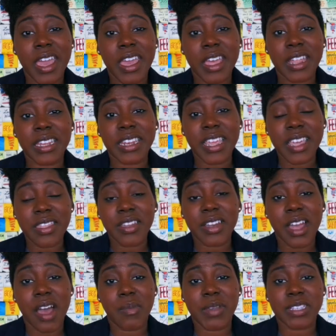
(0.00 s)
And in the
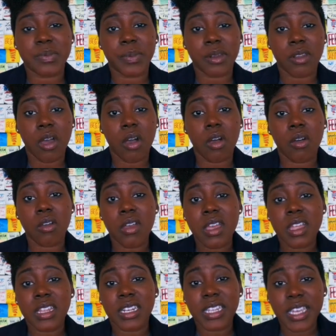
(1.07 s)
comments below,
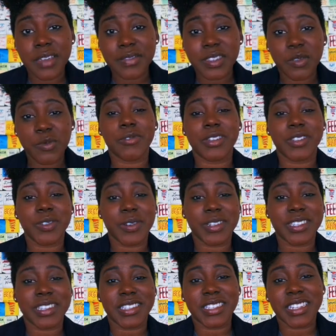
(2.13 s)
leave some
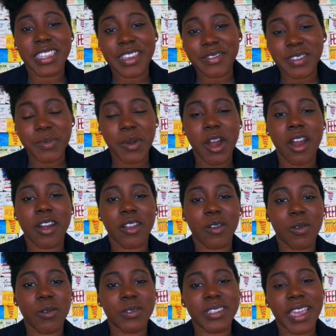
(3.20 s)
resources, leave some
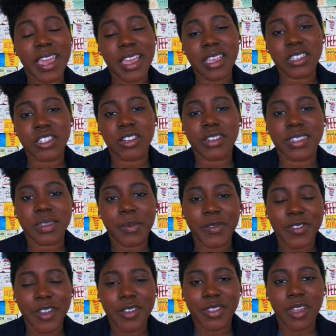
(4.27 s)
articles, and share some of
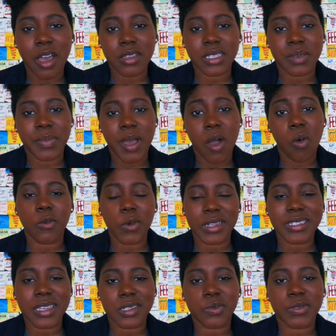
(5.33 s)
your thoughts about what
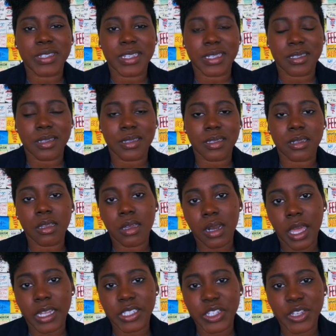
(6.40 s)
does resistance look
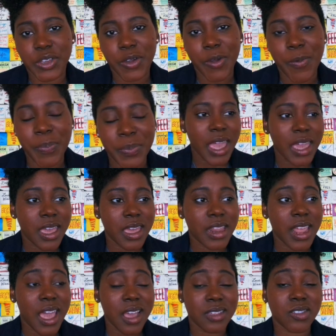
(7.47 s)
like to you.
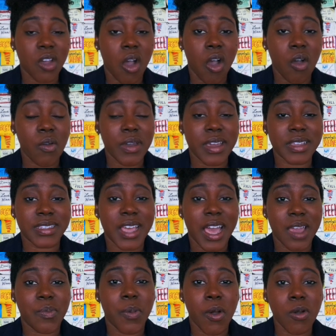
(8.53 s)
And as always,
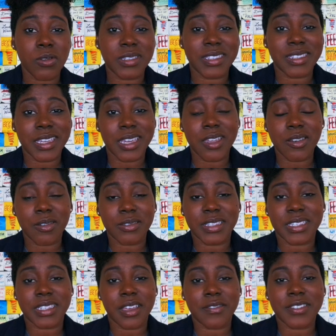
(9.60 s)
I post Sticky Notes
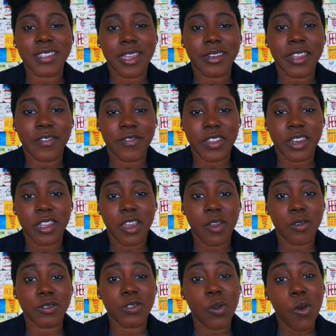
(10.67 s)
to Self Sunday
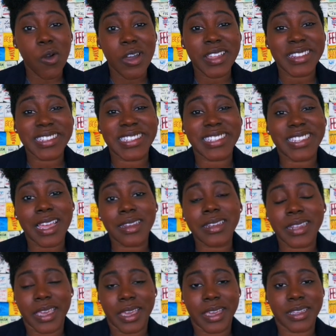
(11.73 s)
videos on
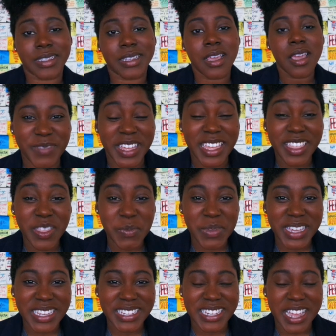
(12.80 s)
Sundays. But in the
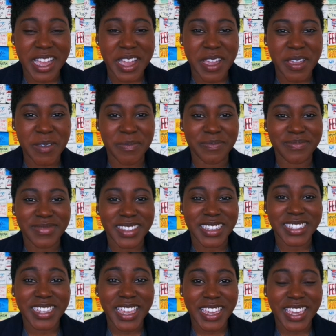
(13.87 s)
meantime,
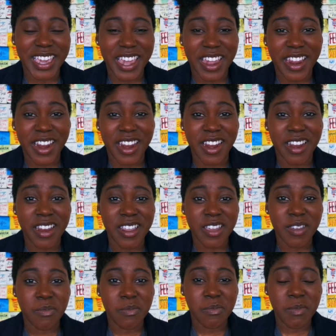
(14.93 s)
take care,
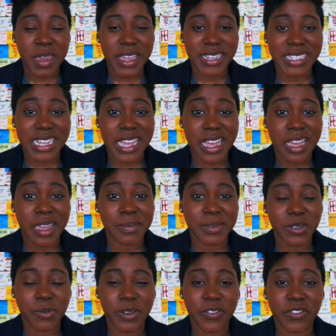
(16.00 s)
make time
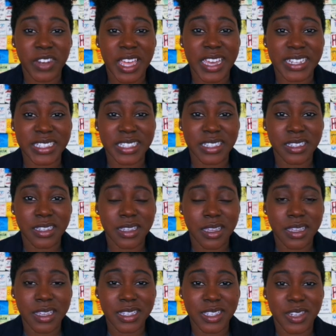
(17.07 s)
to reflect,
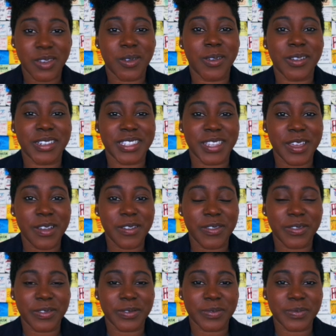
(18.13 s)
and get to know yourself.
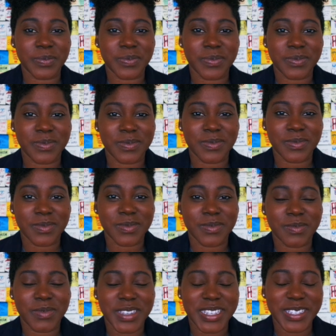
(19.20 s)

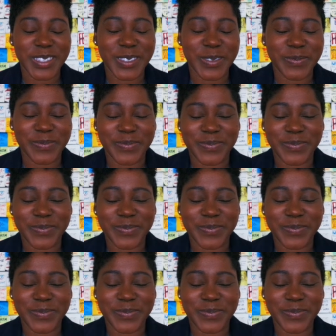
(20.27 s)
Peace.